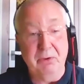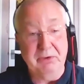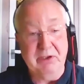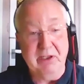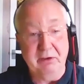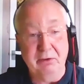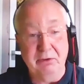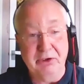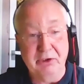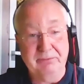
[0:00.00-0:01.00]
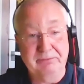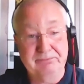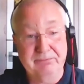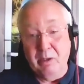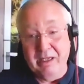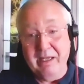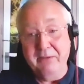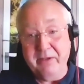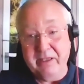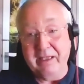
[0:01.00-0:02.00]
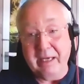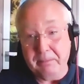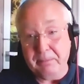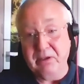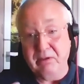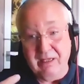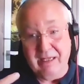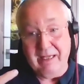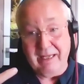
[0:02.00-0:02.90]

modern day culture. We live in an absolute